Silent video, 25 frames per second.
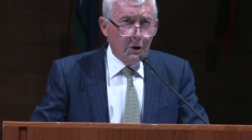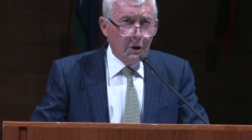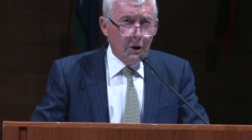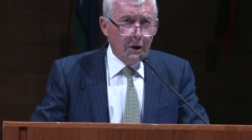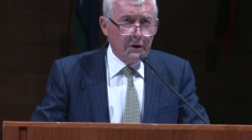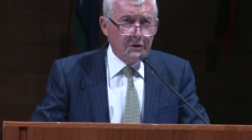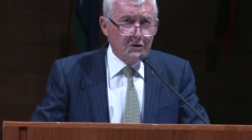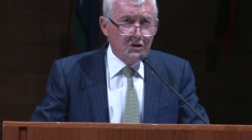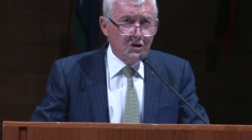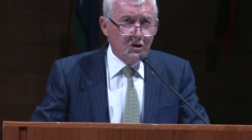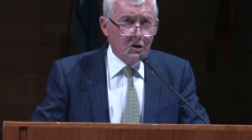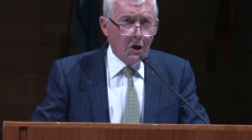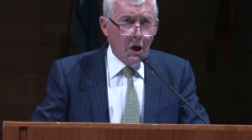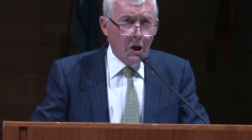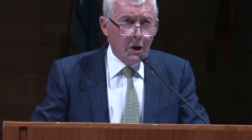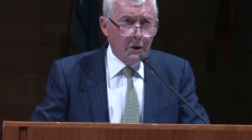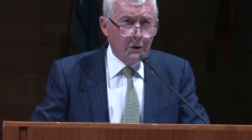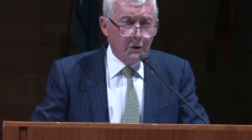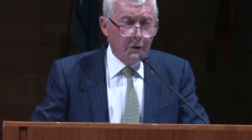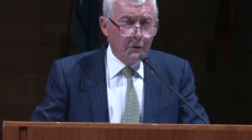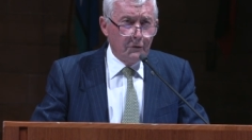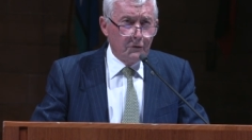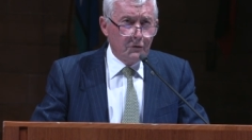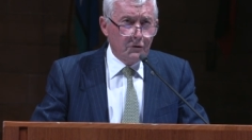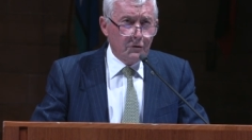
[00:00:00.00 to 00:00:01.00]
and
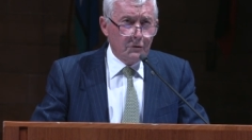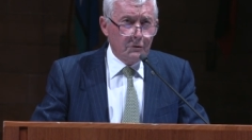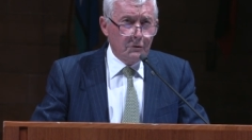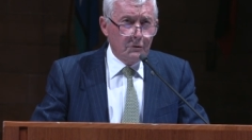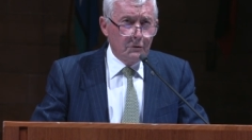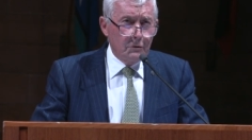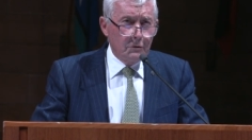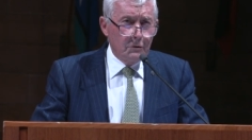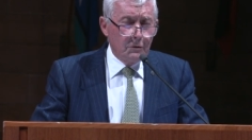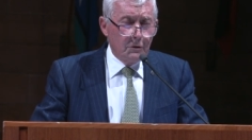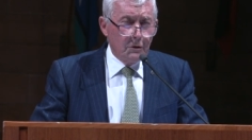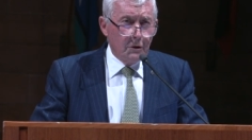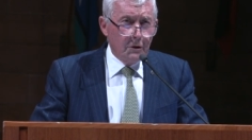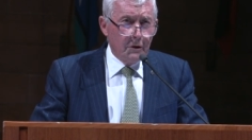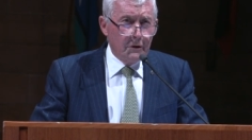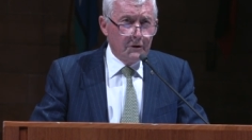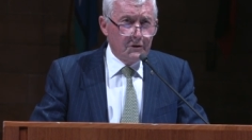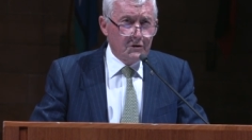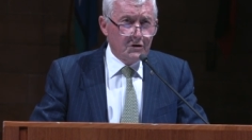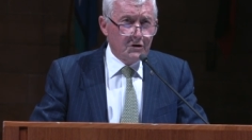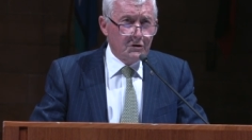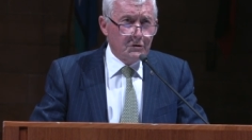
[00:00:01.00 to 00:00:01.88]
silent, and